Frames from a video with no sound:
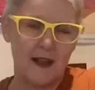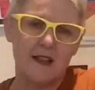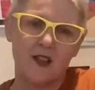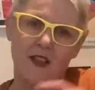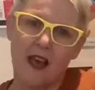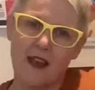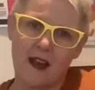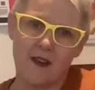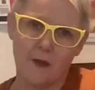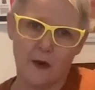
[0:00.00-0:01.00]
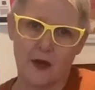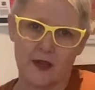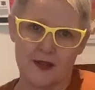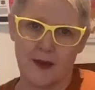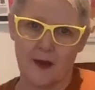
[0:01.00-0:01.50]
So they kind of work
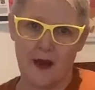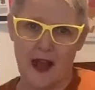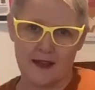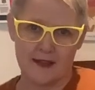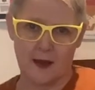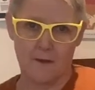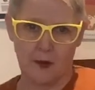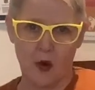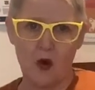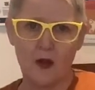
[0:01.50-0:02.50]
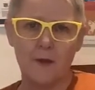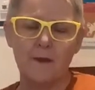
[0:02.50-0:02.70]
as a block.